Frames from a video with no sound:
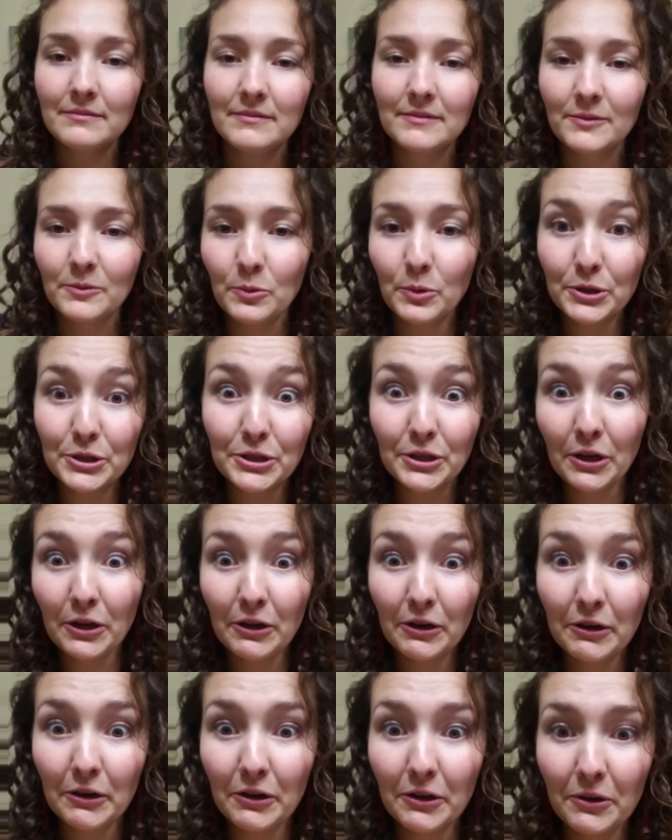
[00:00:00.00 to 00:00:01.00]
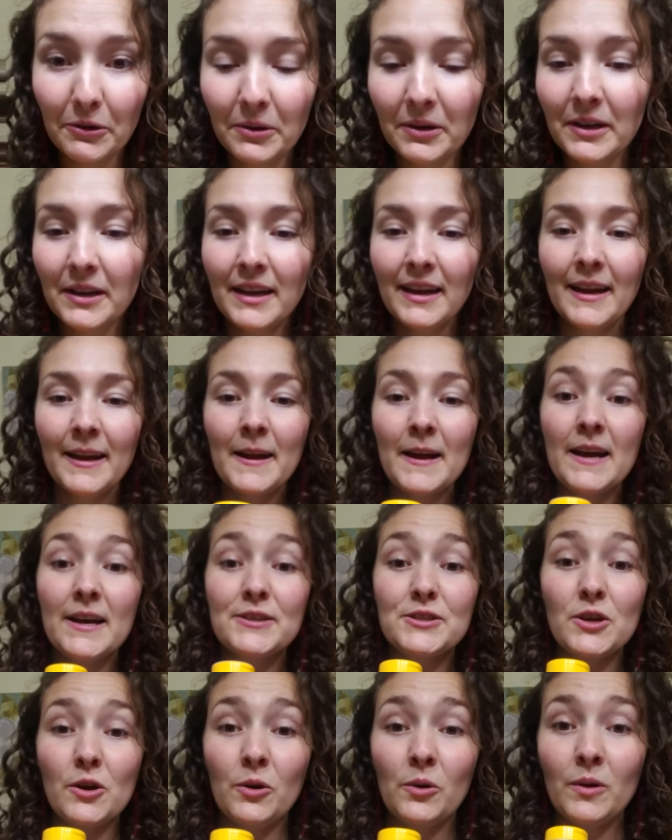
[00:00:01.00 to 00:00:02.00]
what you're gonna do.
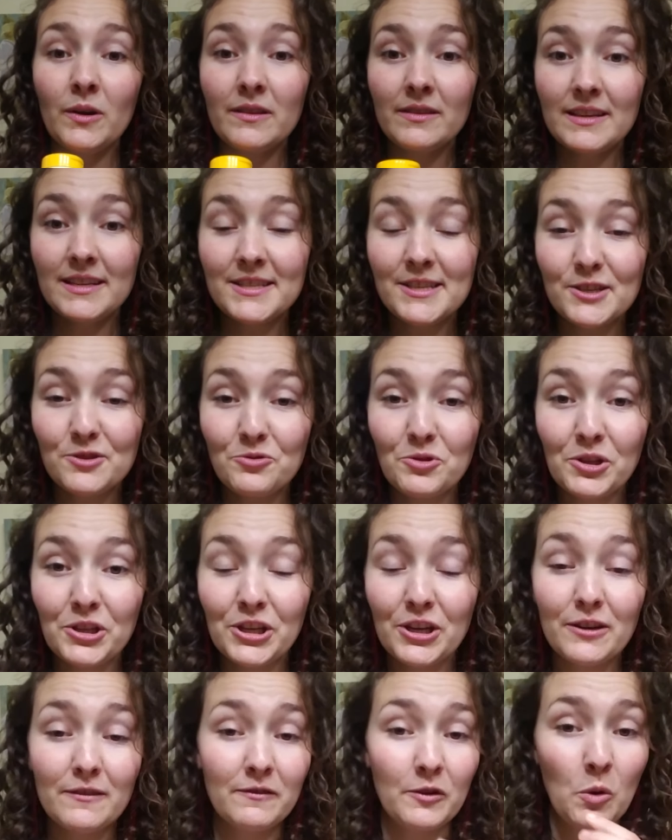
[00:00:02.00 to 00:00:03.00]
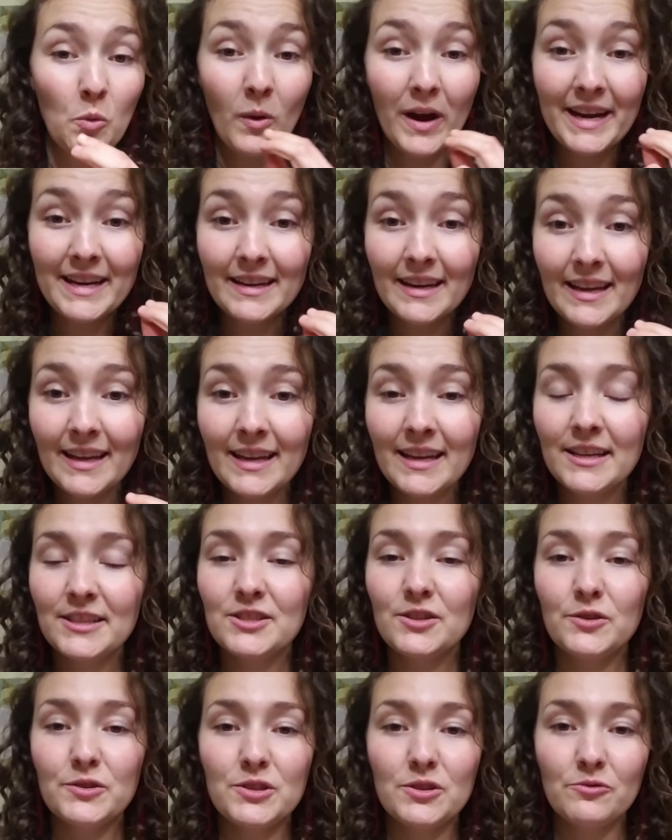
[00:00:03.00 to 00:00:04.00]
So this is really good for whitening. It's
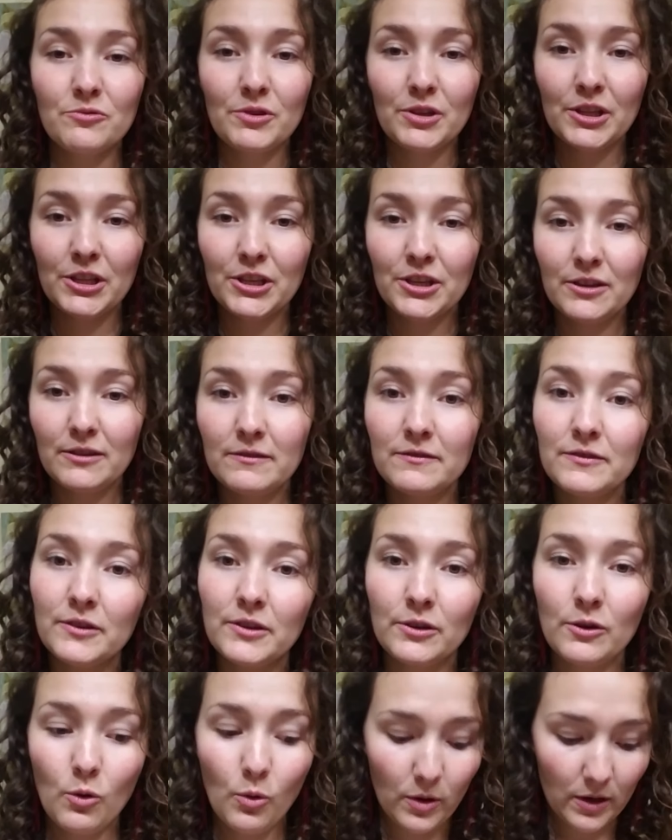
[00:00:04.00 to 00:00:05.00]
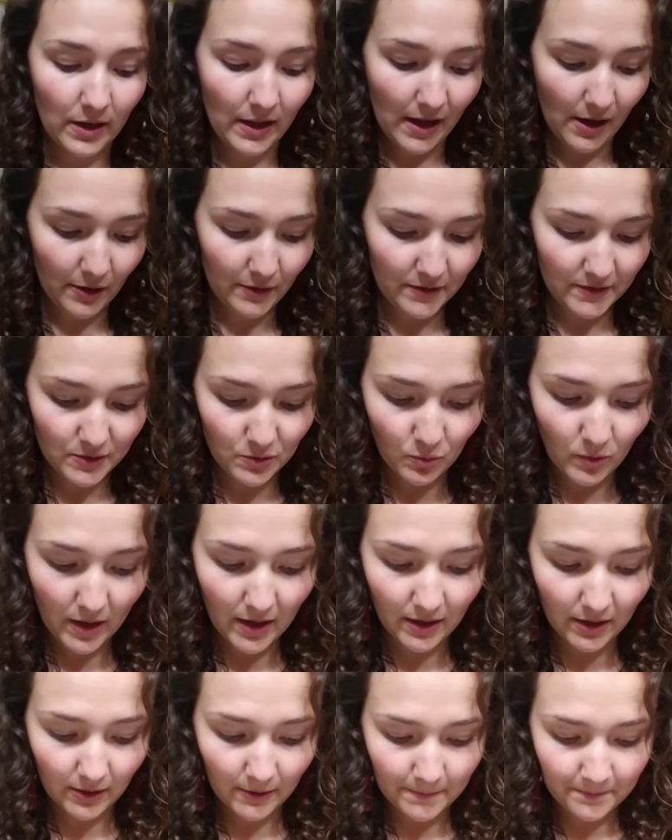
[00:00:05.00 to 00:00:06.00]
also really good for oral health as
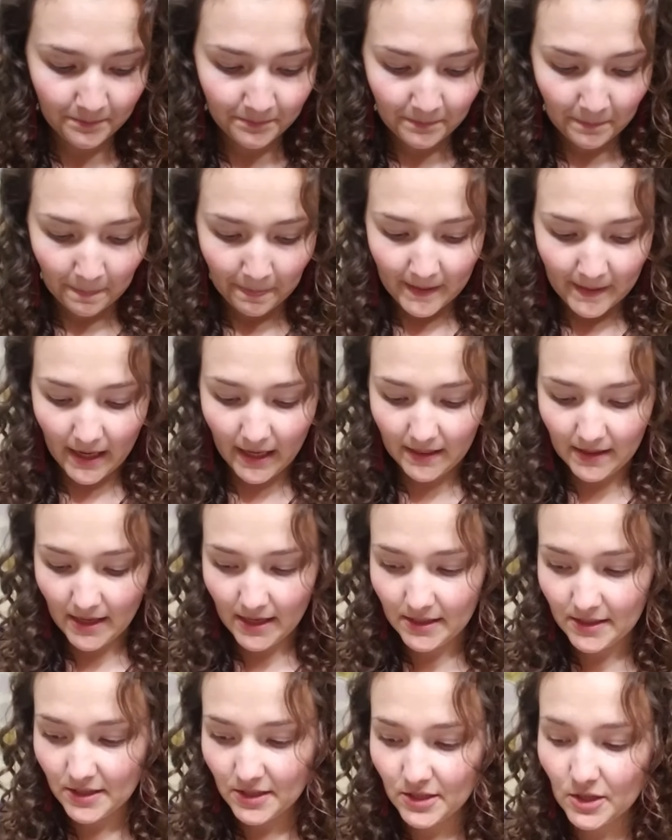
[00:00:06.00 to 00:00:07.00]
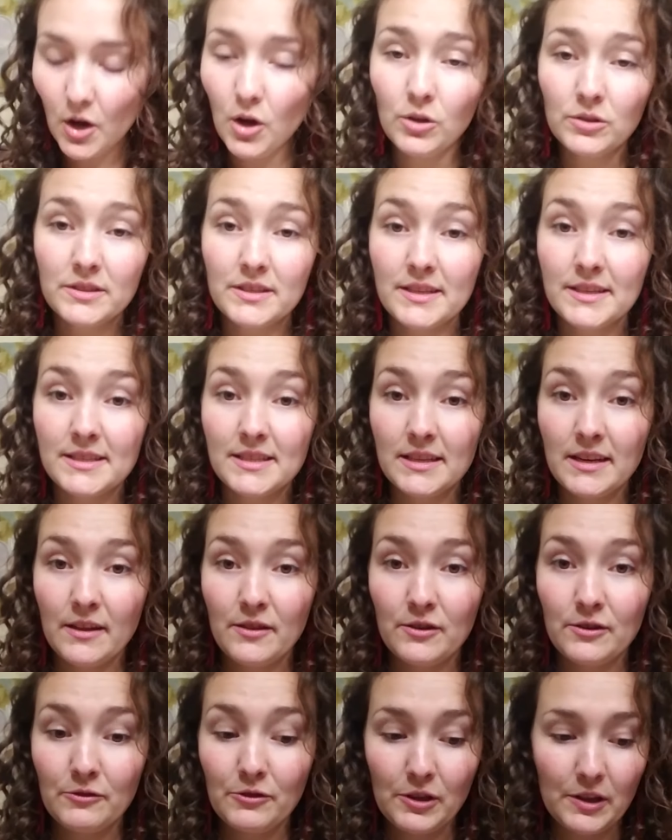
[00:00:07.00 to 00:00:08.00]
well. And then salt is
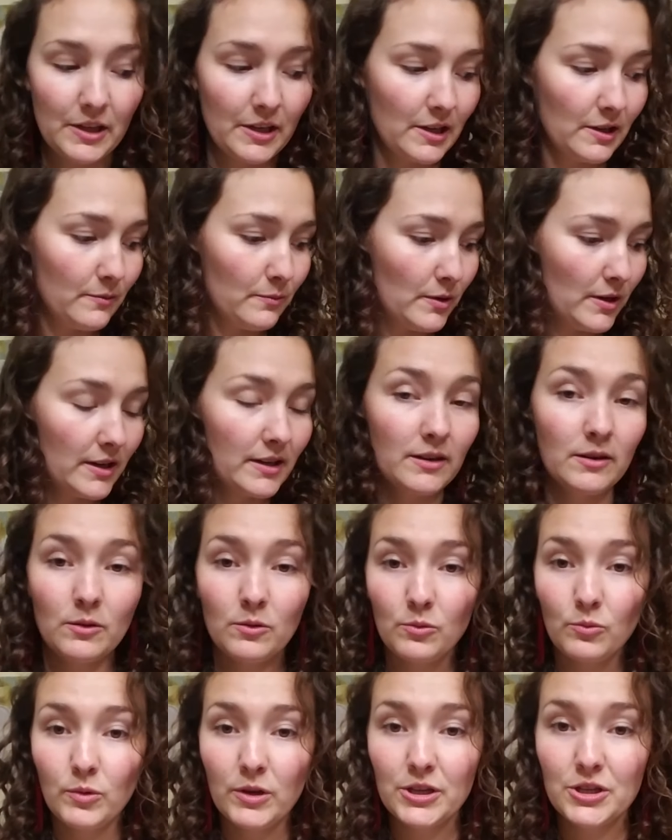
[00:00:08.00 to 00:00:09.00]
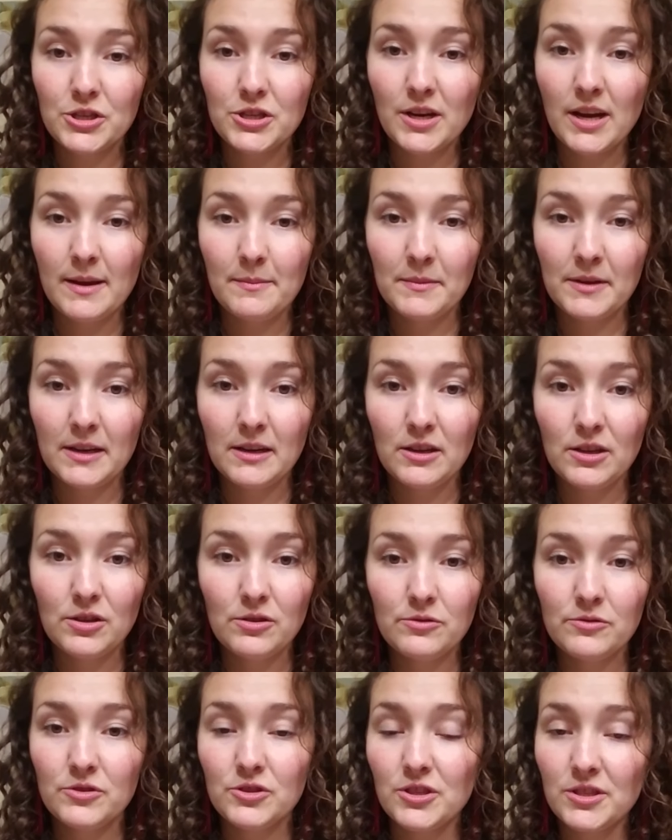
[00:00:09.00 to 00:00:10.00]
another really good one, which I'm going to
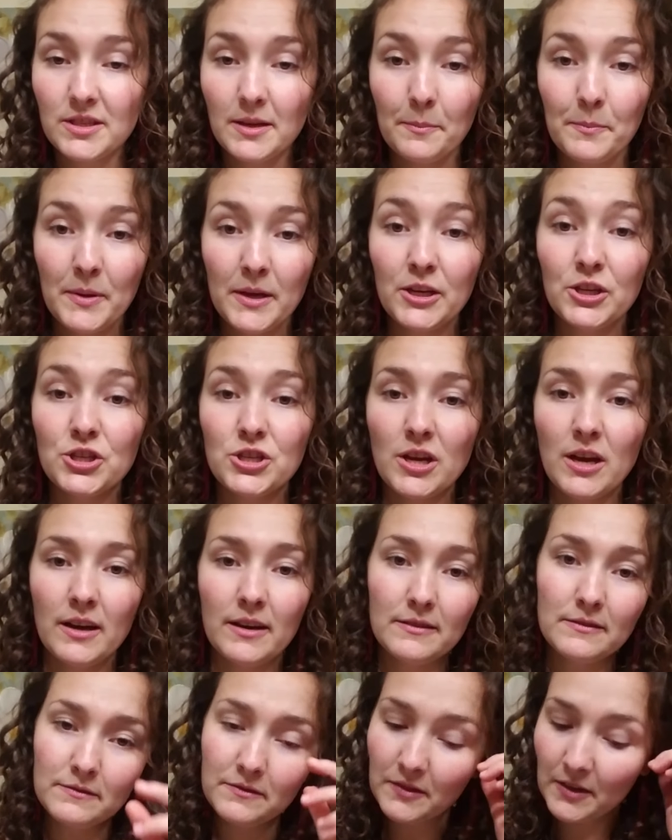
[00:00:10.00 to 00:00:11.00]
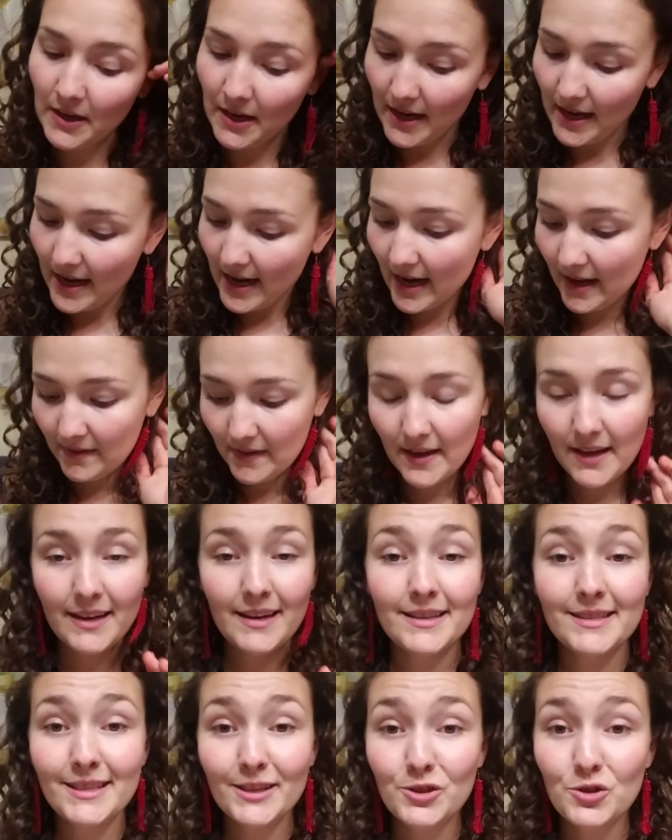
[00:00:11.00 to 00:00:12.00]
use just a pinch of. And then
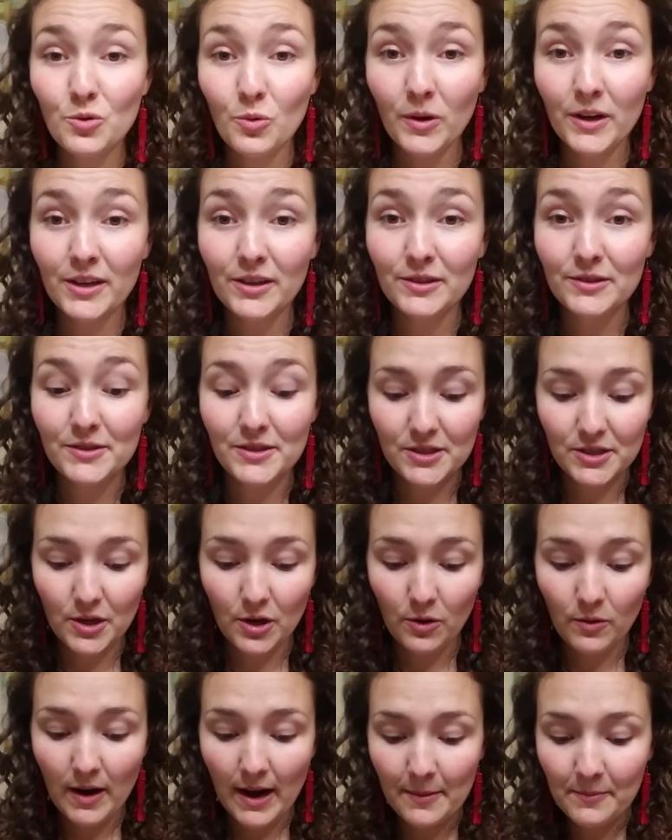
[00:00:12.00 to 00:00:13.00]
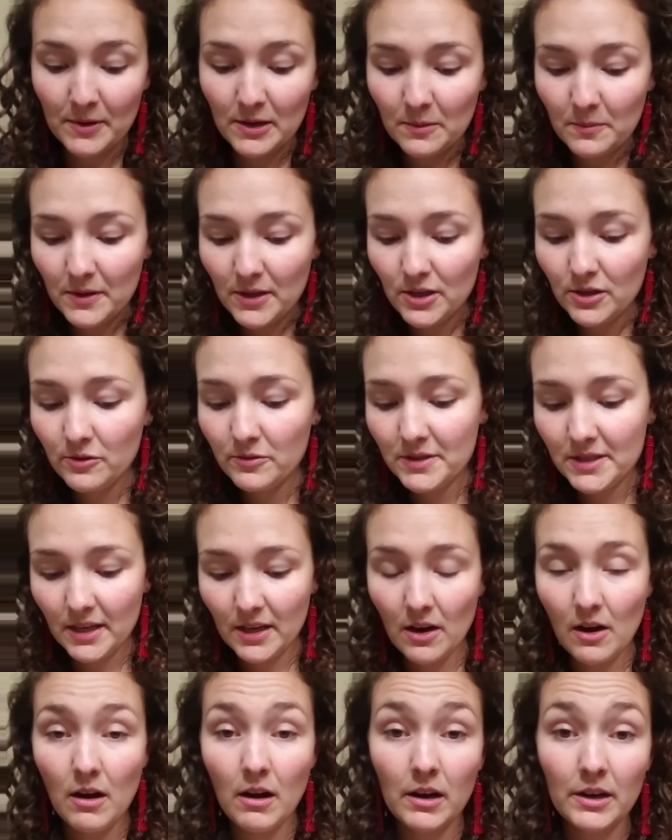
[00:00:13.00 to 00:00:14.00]
essential oils. So I'm going to be
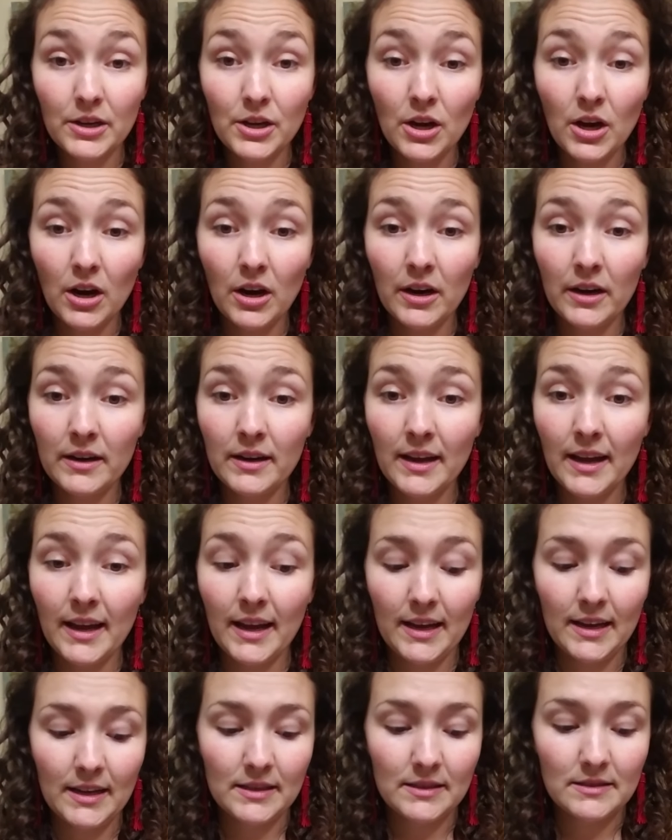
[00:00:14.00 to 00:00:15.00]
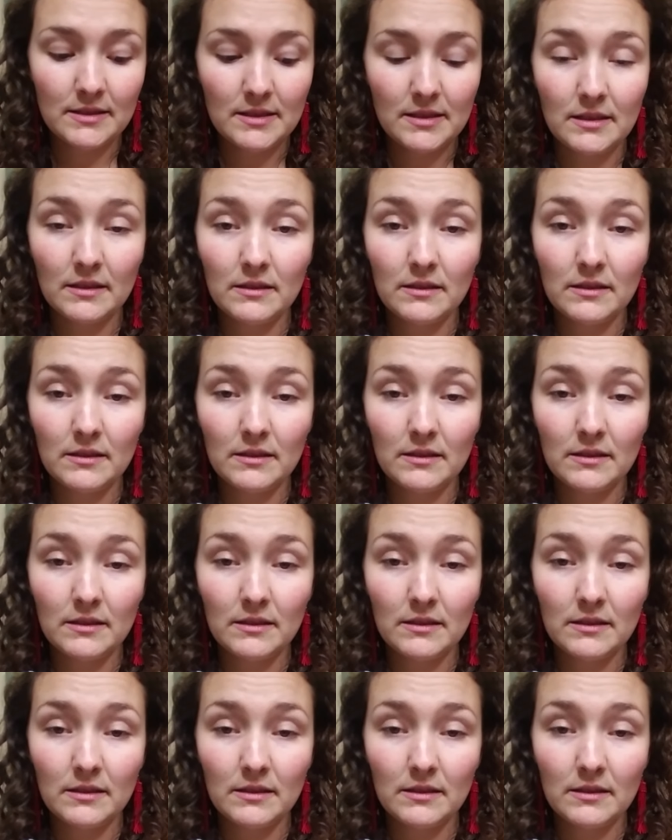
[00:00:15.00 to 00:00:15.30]
using On Guard and